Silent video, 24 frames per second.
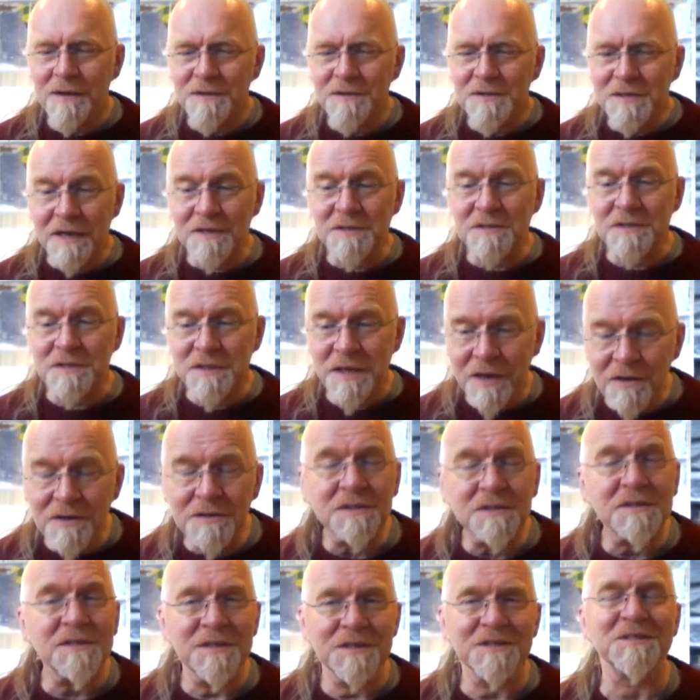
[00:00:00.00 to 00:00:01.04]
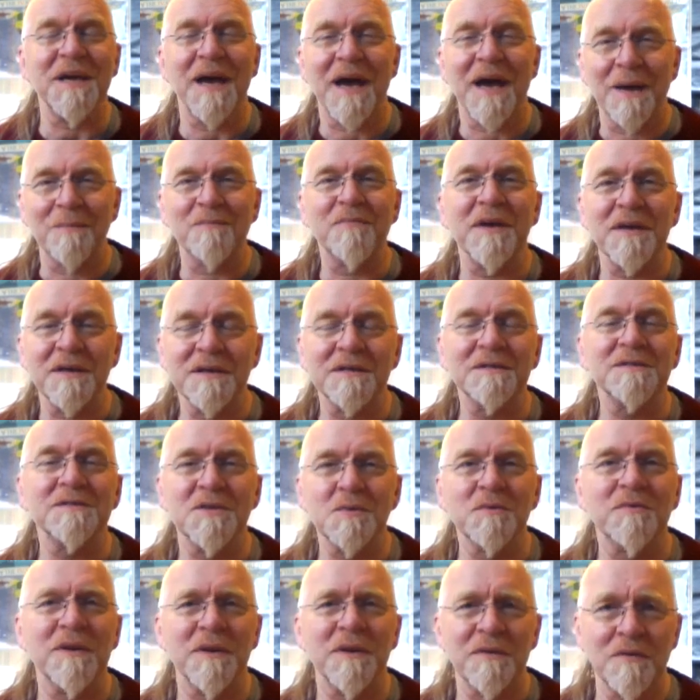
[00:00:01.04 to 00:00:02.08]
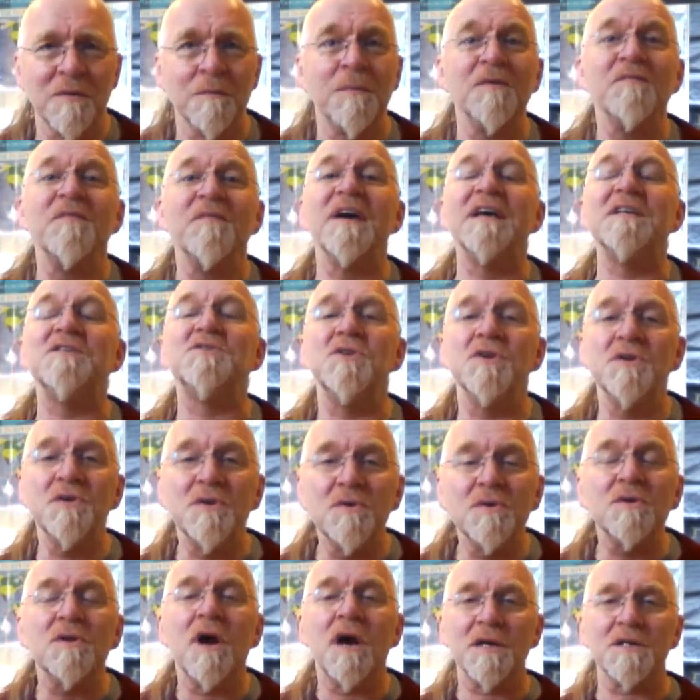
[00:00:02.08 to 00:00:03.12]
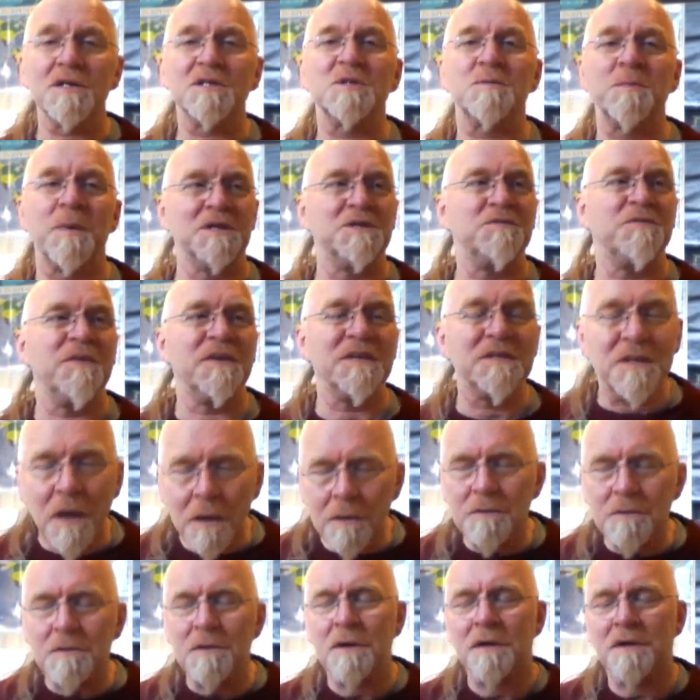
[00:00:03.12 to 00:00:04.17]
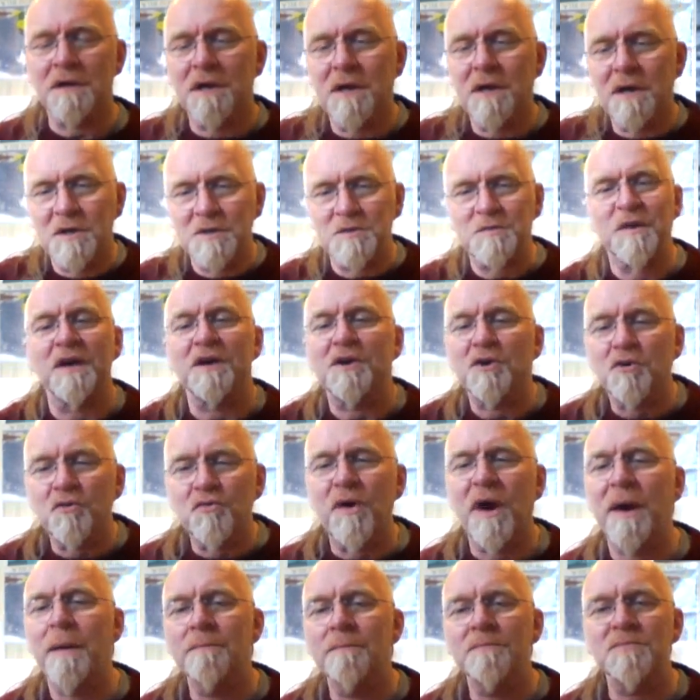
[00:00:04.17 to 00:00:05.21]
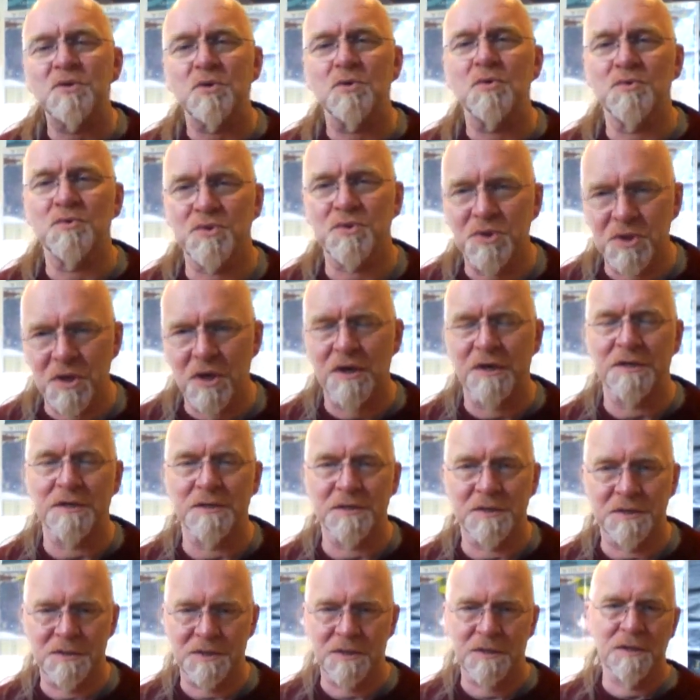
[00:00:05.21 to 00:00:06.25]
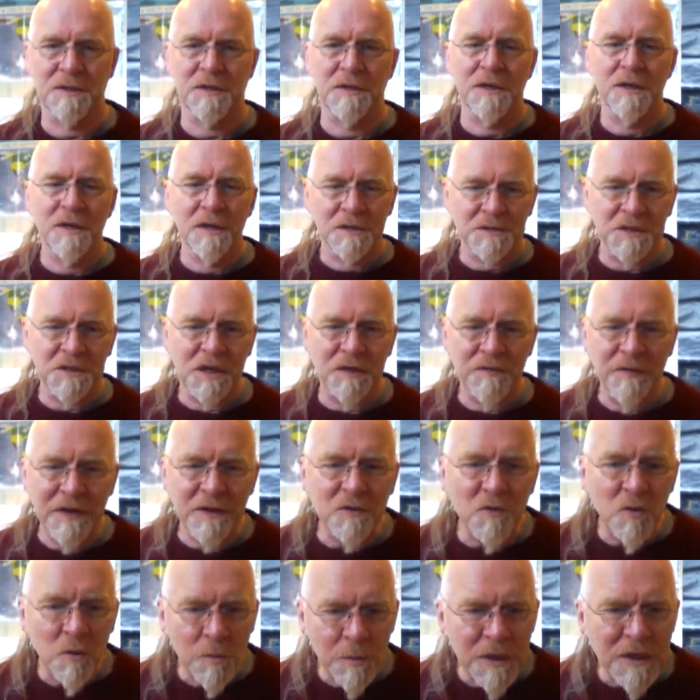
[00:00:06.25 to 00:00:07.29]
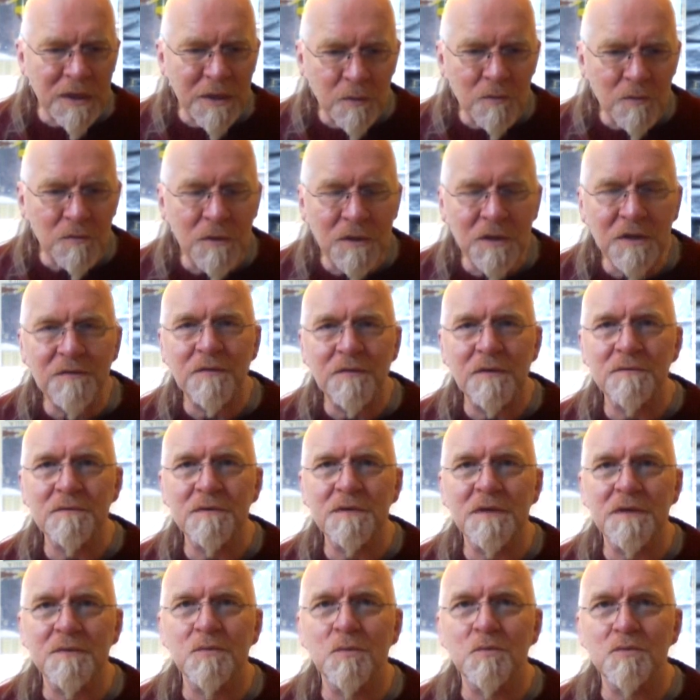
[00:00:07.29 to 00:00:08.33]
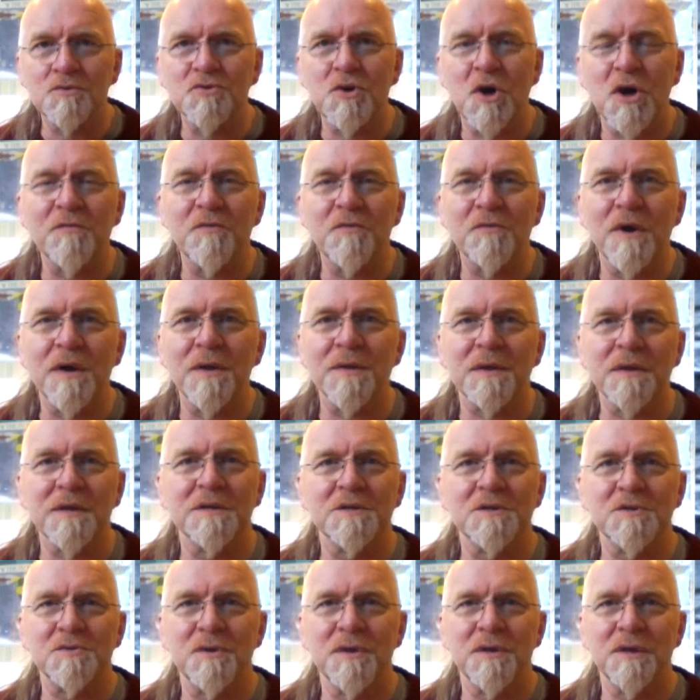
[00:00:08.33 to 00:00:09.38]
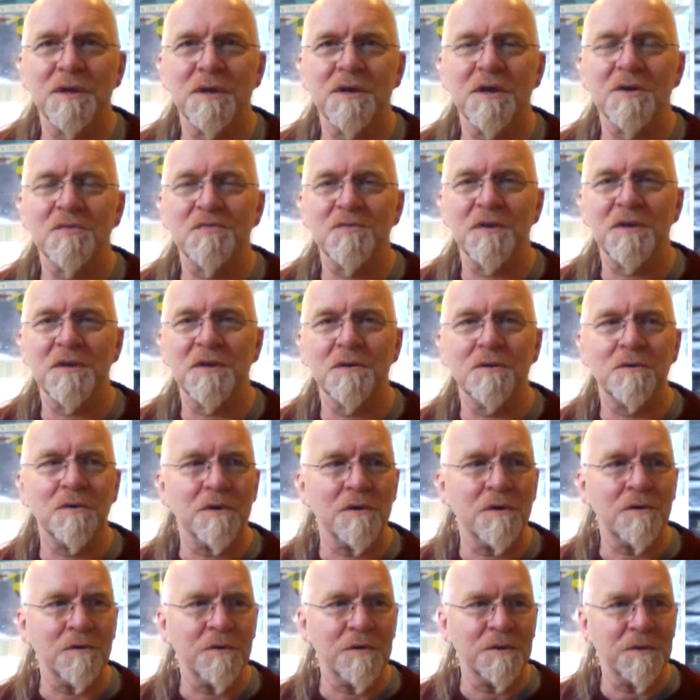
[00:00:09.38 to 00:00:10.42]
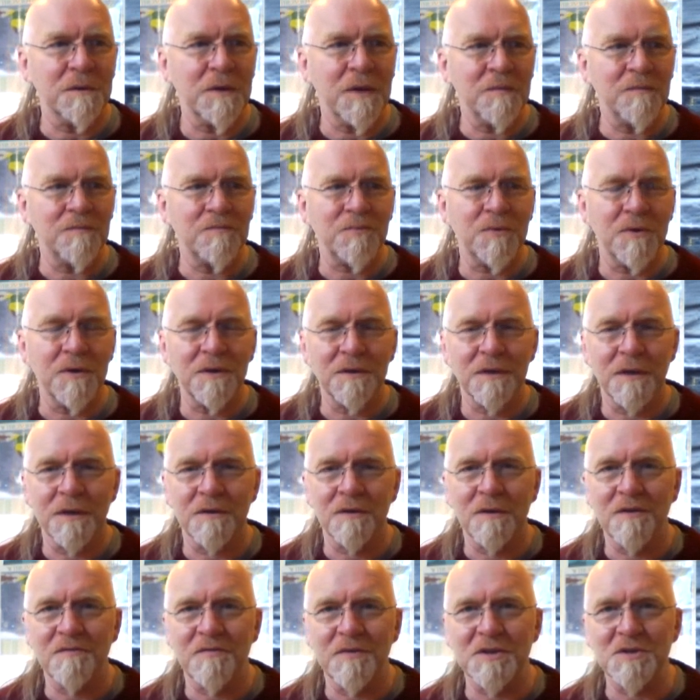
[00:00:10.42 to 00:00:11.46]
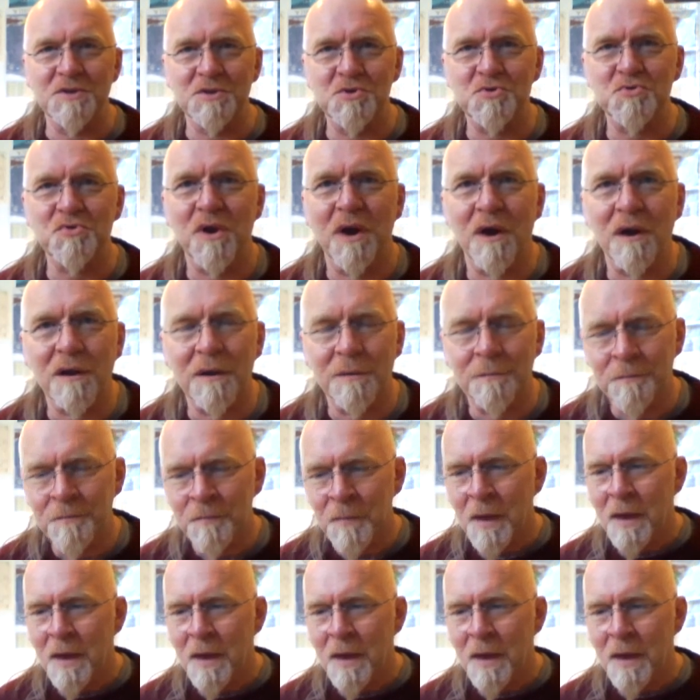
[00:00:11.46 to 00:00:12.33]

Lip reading: Sagittarians can adapt, they can deal with anything, but they do like space. They don't like cars that are cramped or tight. So they normally drive around the country in an RV or in Britain in a live-in truck.